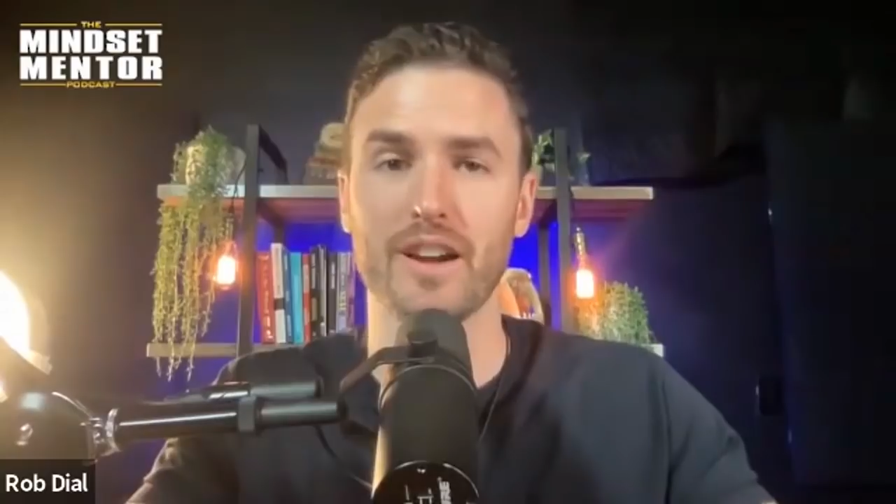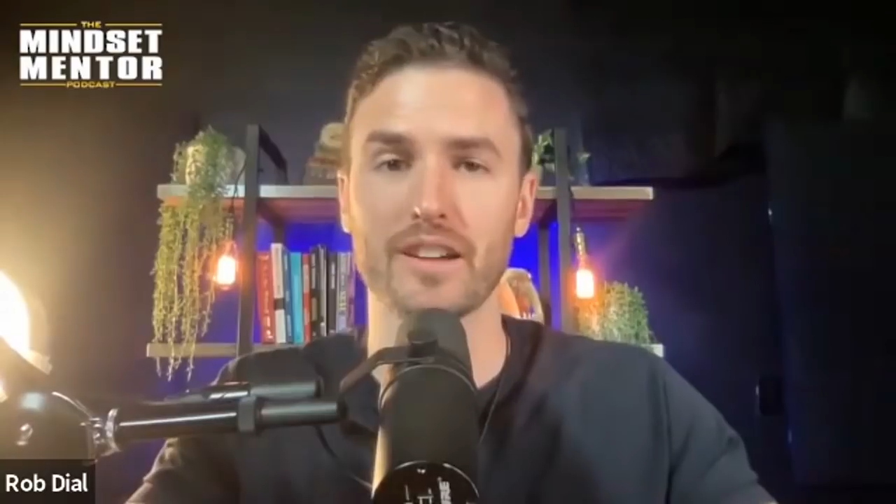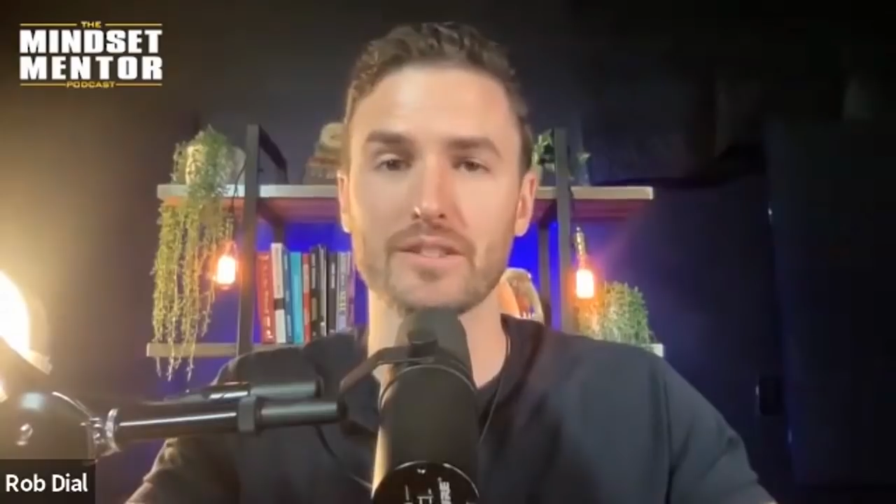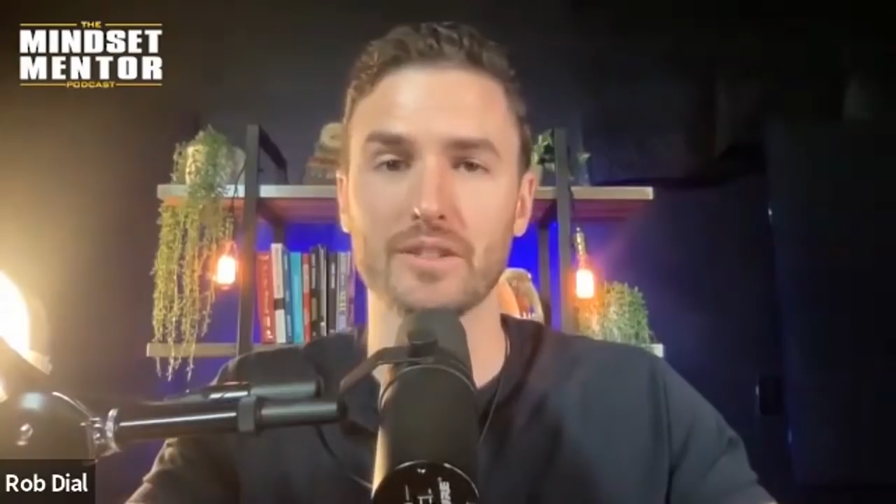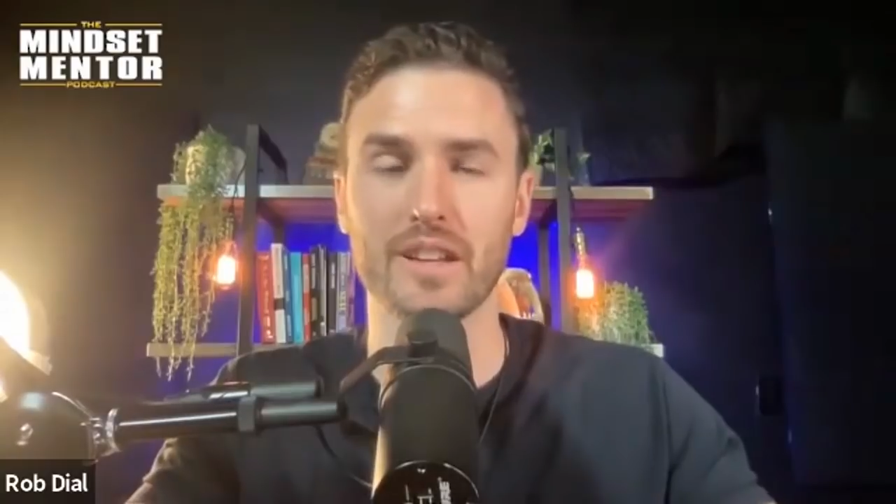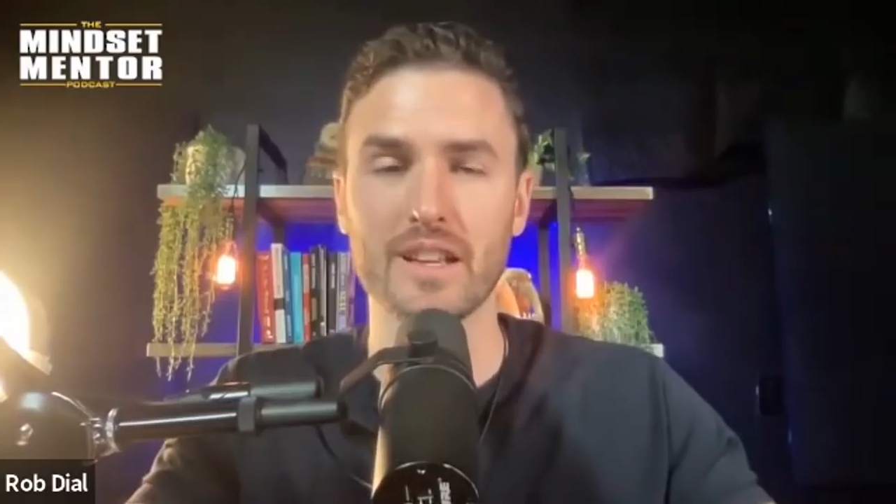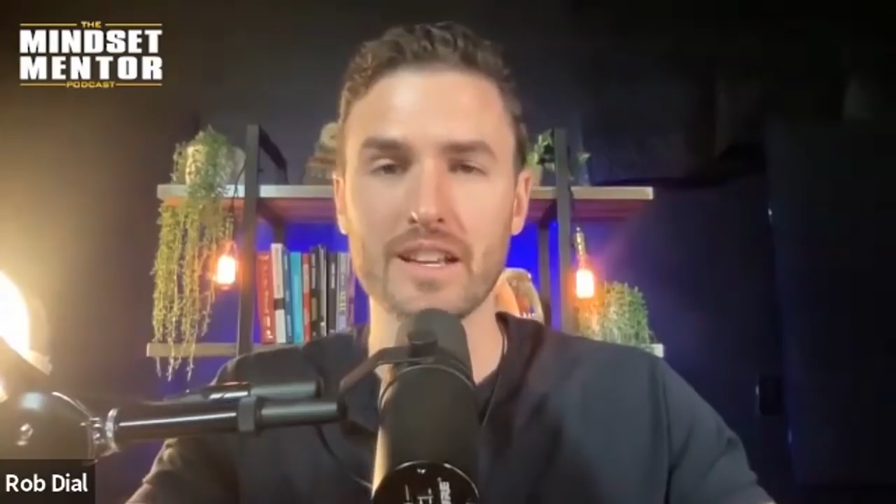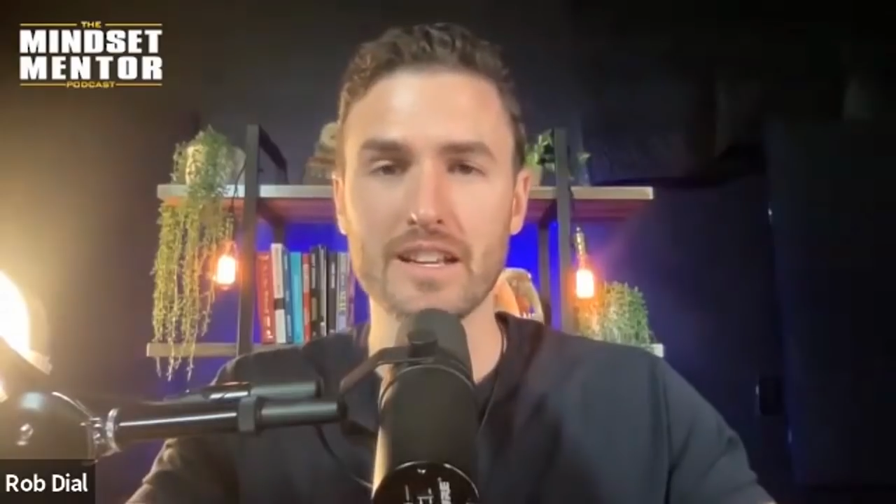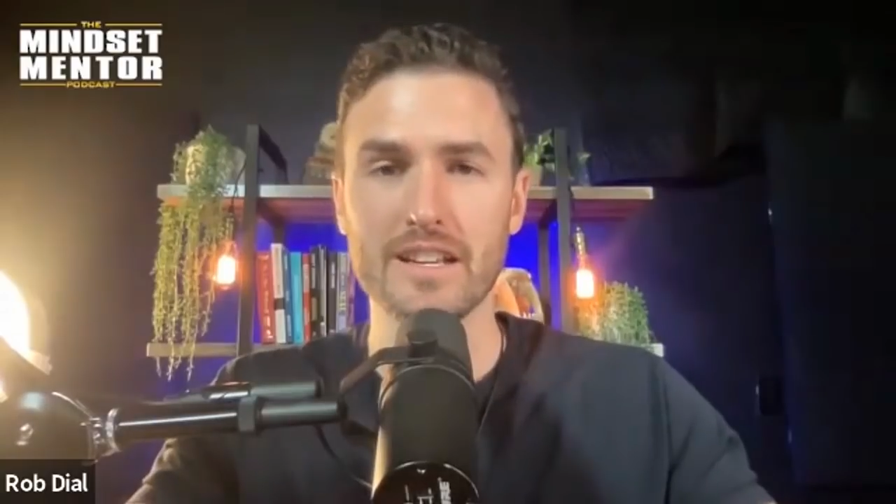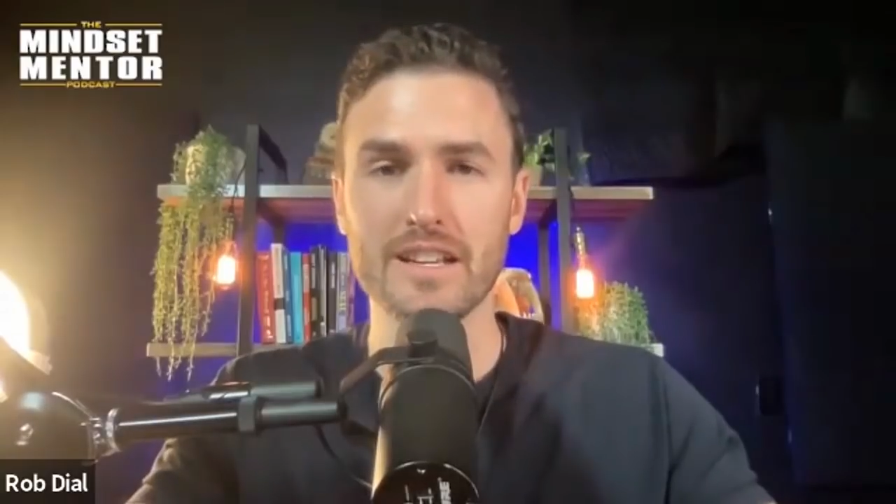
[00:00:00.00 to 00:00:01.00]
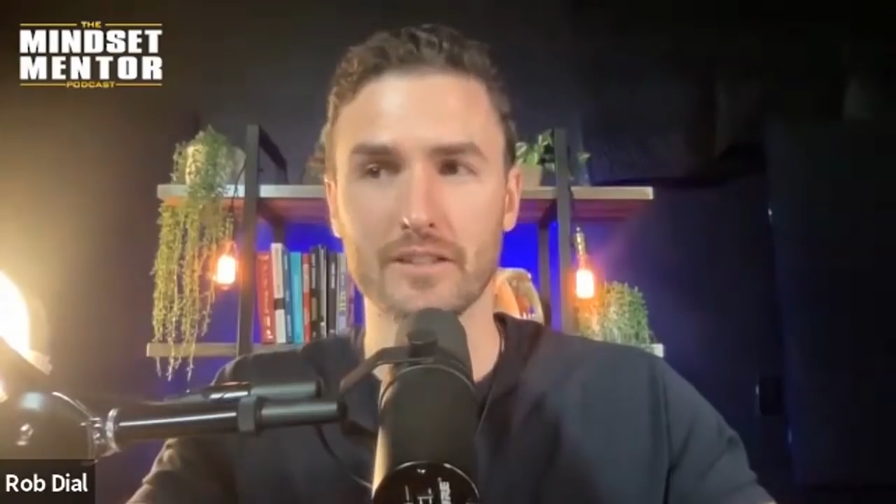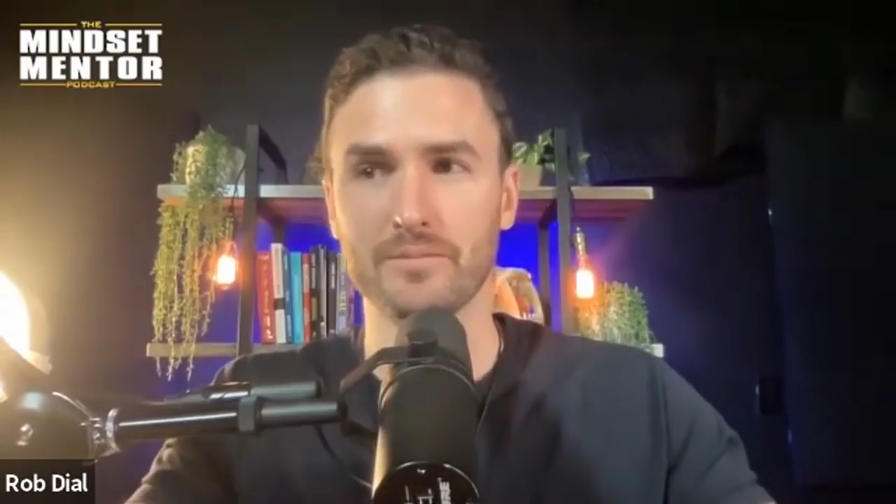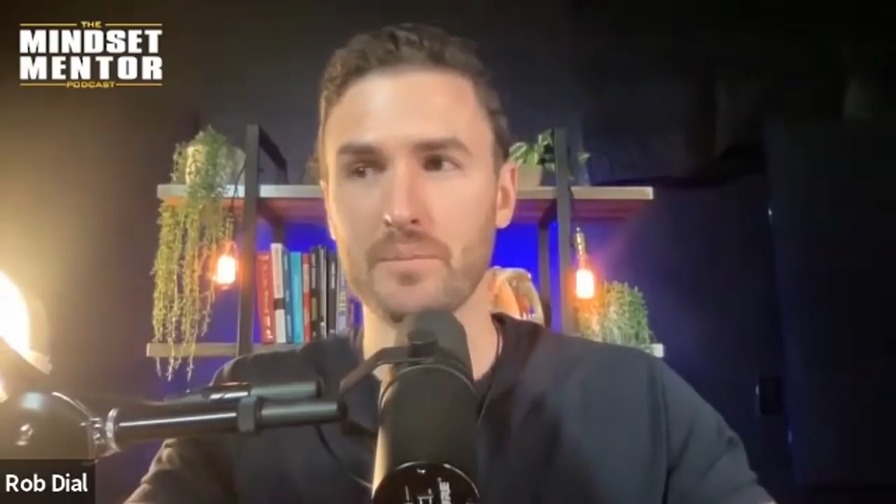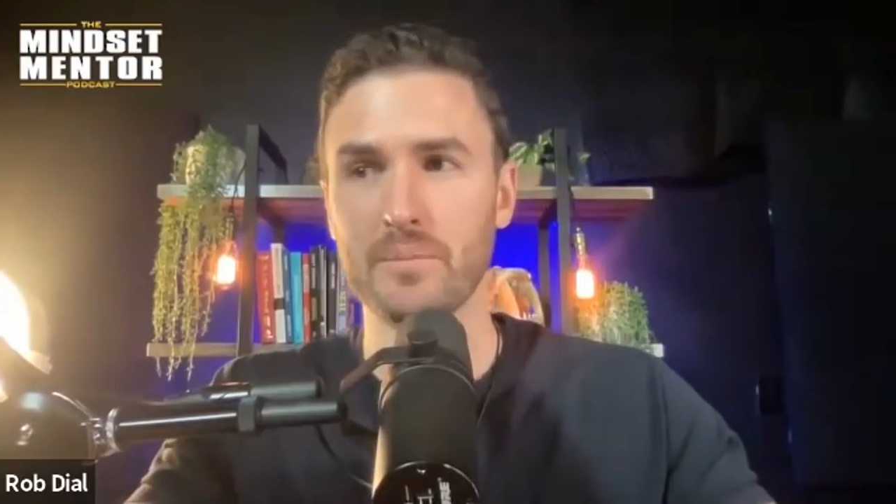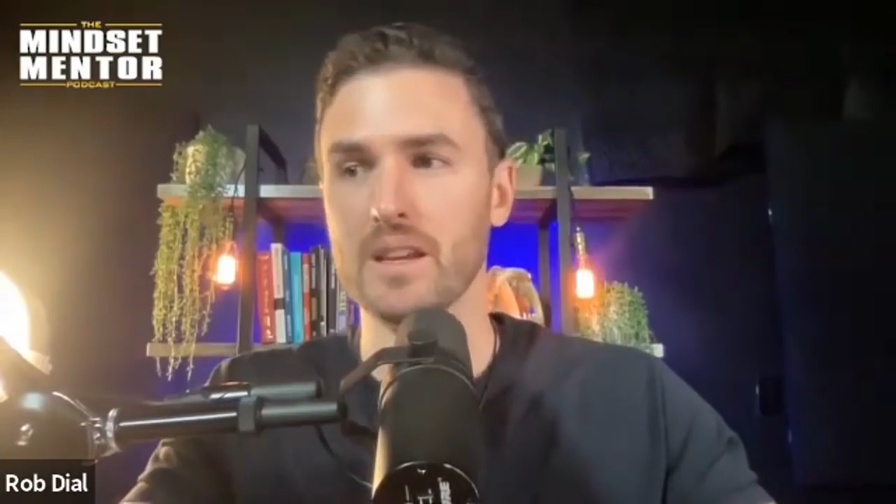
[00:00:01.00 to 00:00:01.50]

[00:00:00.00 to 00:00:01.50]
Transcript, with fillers: to talk to, and you know,